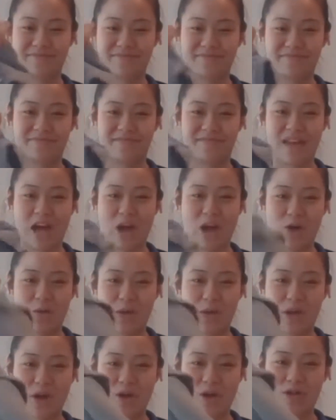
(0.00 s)
How are
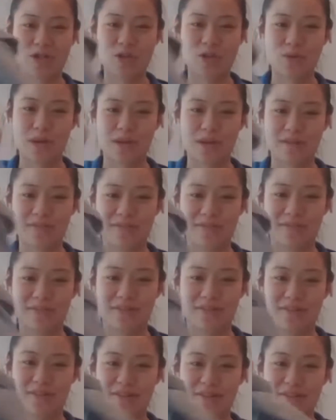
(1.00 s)
we all doing?
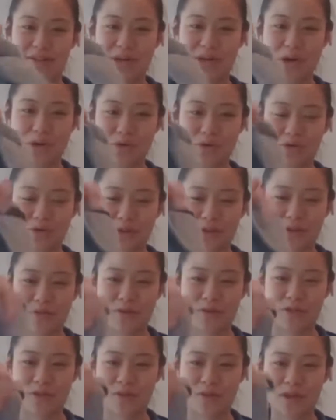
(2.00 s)
Hopefully we're
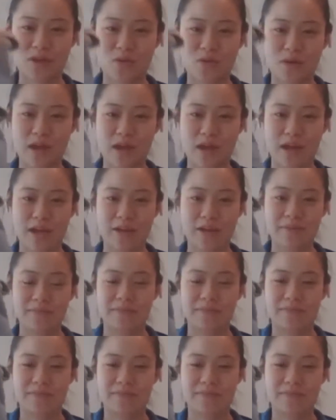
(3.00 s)
doing okay.